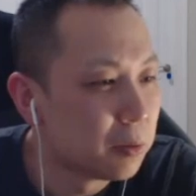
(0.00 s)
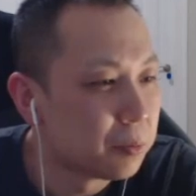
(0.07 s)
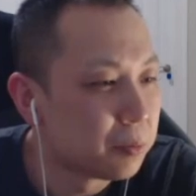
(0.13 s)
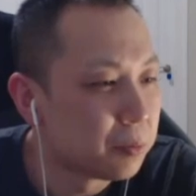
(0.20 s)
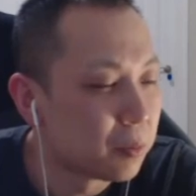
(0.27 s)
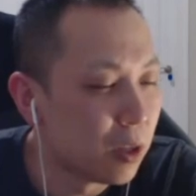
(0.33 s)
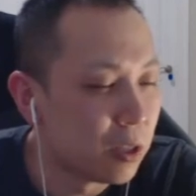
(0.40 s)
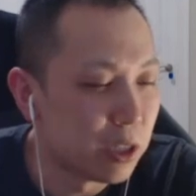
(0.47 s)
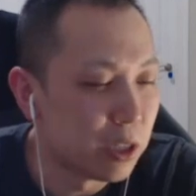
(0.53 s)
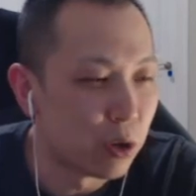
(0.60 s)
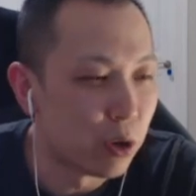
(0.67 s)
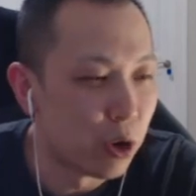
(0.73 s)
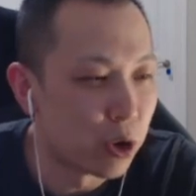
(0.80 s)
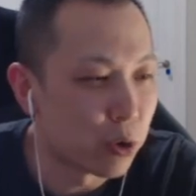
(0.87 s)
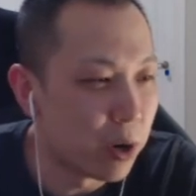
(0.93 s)
You can see here
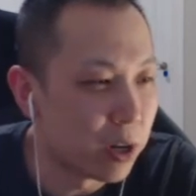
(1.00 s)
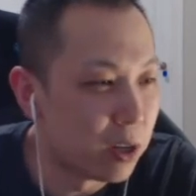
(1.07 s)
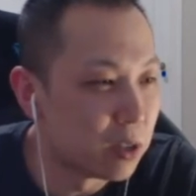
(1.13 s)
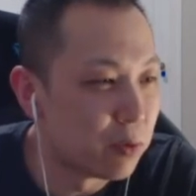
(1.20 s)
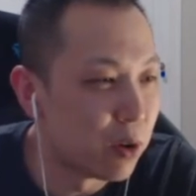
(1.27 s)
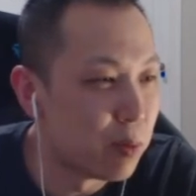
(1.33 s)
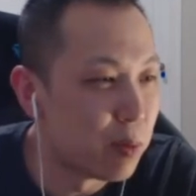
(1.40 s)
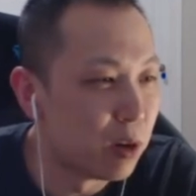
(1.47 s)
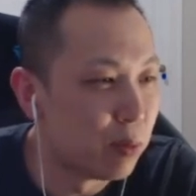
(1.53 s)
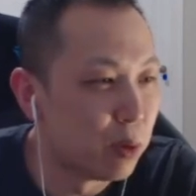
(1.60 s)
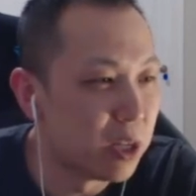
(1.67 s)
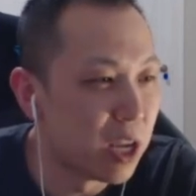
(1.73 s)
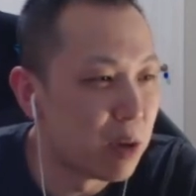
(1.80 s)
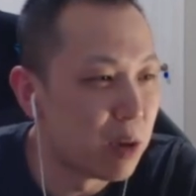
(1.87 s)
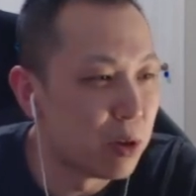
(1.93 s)
Earthquake does very minimal
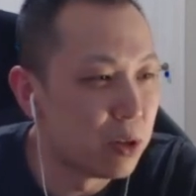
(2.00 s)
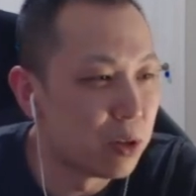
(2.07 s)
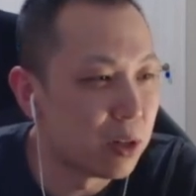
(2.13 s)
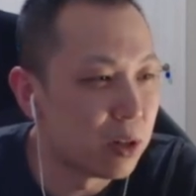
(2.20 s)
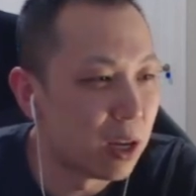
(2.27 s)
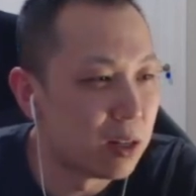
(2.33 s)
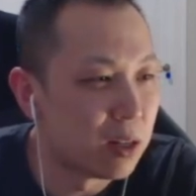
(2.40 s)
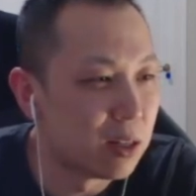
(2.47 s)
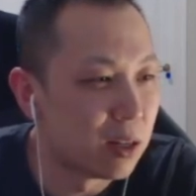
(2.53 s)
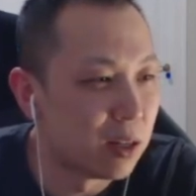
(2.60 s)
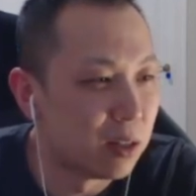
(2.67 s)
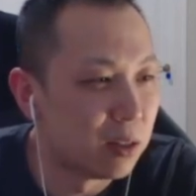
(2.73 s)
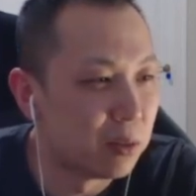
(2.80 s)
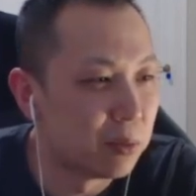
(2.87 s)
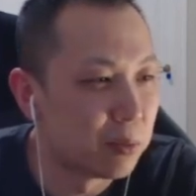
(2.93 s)
damage, and
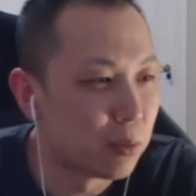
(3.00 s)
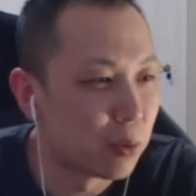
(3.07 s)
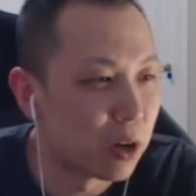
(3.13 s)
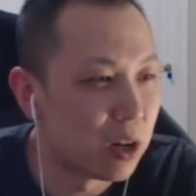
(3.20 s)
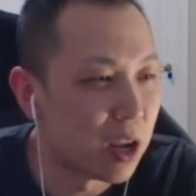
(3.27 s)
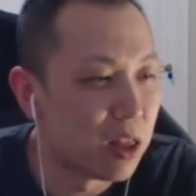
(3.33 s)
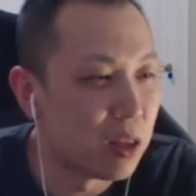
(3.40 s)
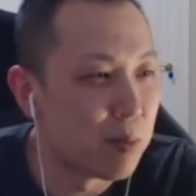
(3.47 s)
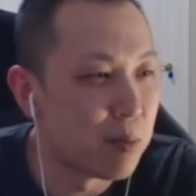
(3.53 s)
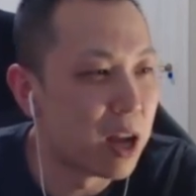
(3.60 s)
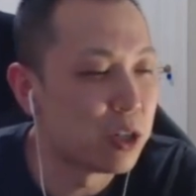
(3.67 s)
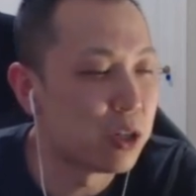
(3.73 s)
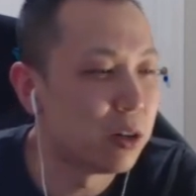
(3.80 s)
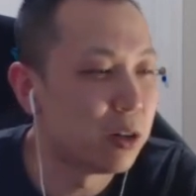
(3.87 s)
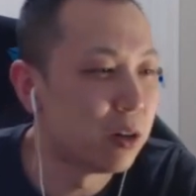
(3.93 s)
going to end the
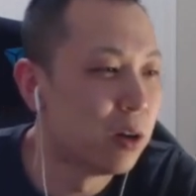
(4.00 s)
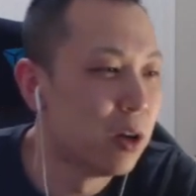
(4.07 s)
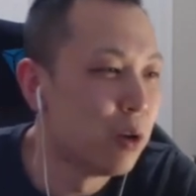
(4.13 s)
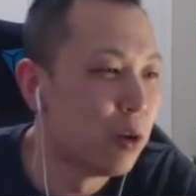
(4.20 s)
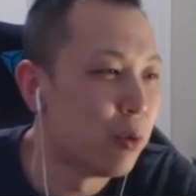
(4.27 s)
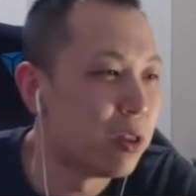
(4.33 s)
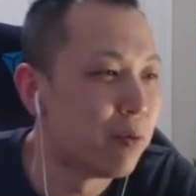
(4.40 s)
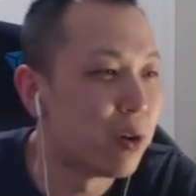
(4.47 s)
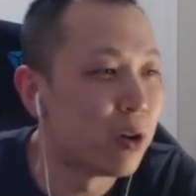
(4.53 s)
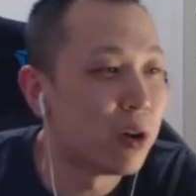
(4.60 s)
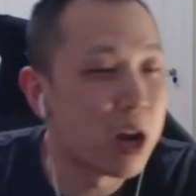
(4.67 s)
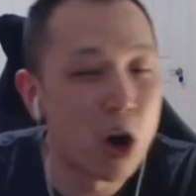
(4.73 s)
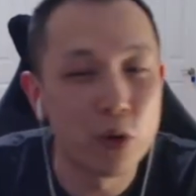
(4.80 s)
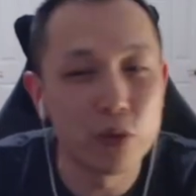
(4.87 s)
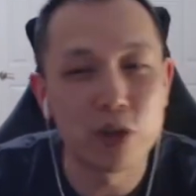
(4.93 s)
match here with a very
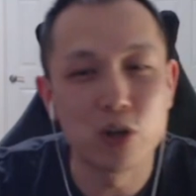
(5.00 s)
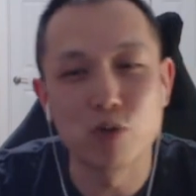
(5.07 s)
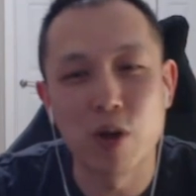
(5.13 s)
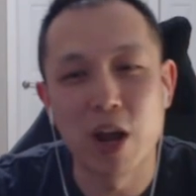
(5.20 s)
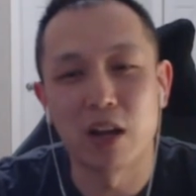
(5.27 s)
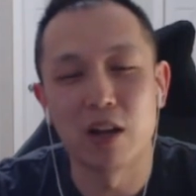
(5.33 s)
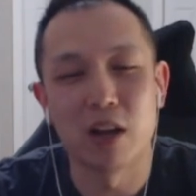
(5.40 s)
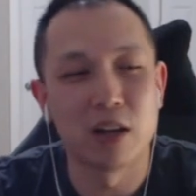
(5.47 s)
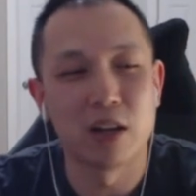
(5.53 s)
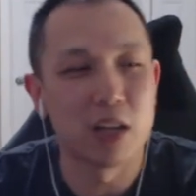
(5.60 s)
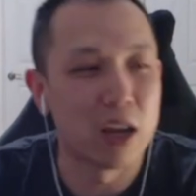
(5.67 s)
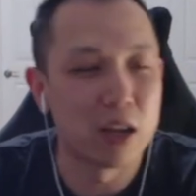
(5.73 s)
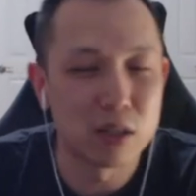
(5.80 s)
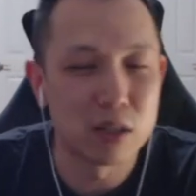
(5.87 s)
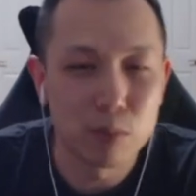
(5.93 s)
healthy Dragonite
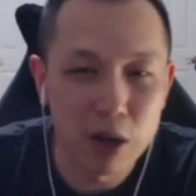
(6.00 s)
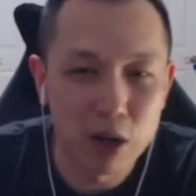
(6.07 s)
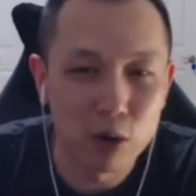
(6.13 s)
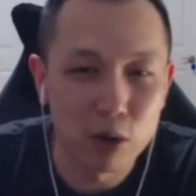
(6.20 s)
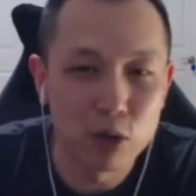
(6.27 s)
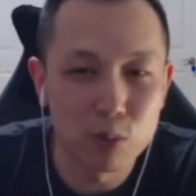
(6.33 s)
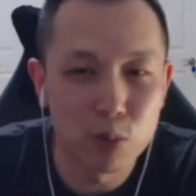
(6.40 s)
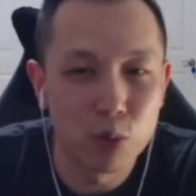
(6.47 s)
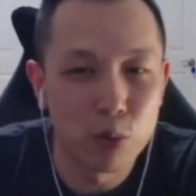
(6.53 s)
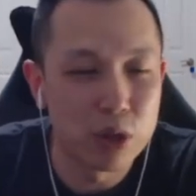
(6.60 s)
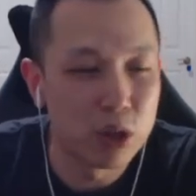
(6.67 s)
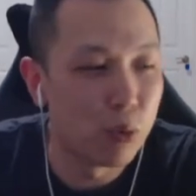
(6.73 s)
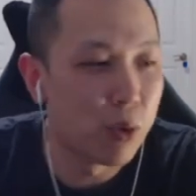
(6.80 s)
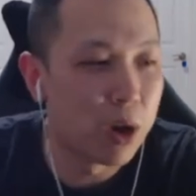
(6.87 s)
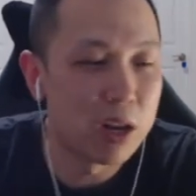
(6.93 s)
and Metagross pulling
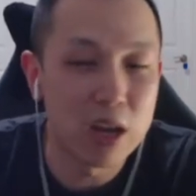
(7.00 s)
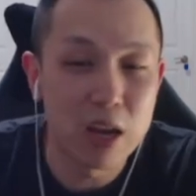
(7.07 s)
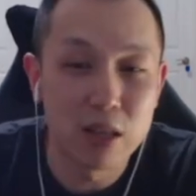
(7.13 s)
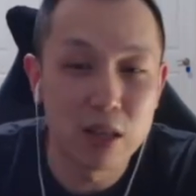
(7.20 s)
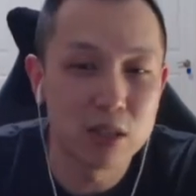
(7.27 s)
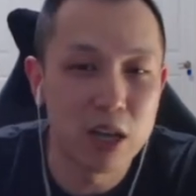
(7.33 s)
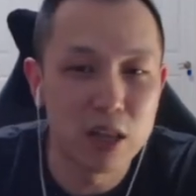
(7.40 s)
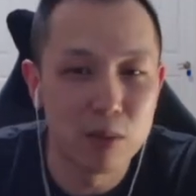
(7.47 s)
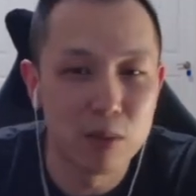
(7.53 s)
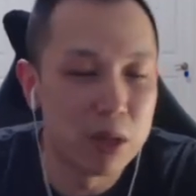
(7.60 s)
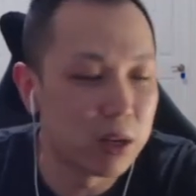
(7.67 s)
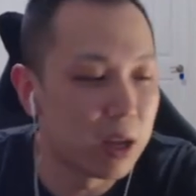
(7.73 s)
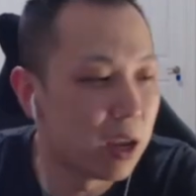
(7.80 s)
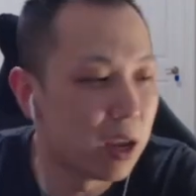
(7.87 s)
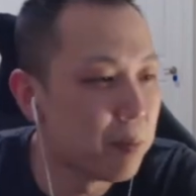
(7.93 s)
the weight inside the mid
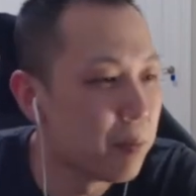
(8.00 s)
game.